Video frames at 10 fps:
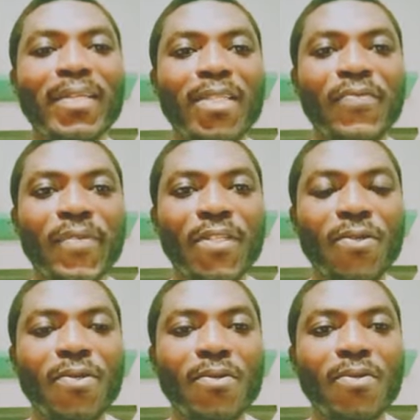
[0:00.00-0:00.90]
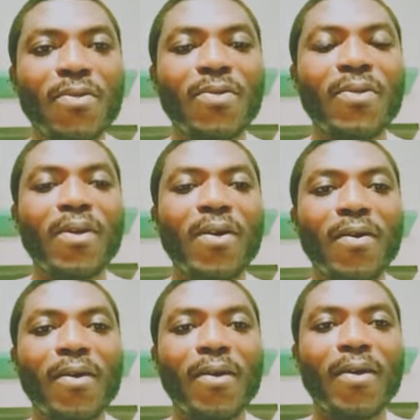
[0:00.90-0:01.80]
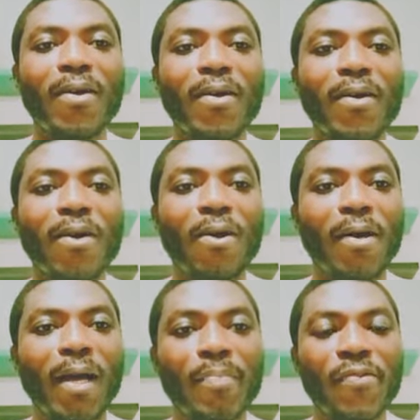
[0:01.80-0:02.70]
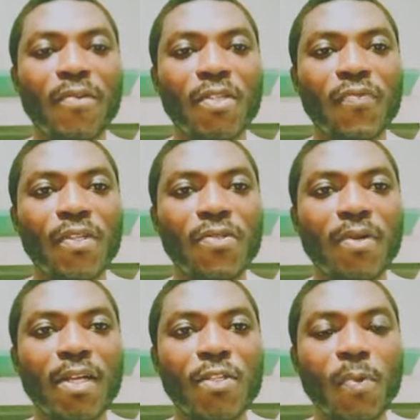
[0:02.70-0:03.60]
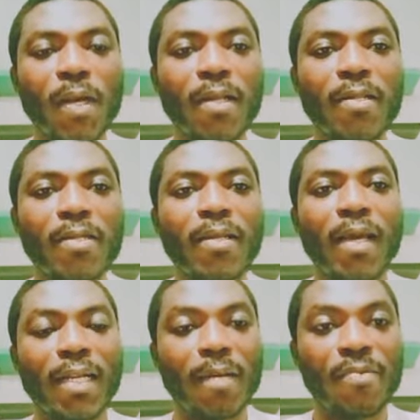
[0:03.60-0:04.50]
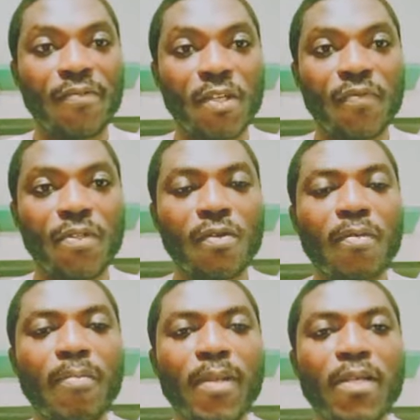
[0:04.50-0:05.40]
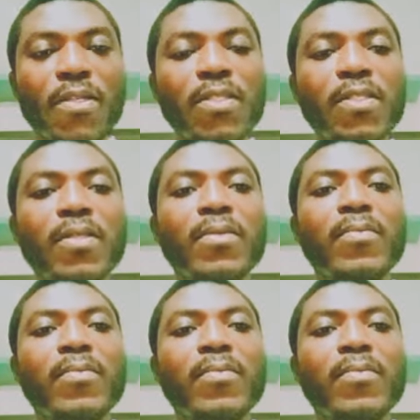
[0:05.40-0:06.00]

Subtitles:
this video or our previous video as well, and our previous video, please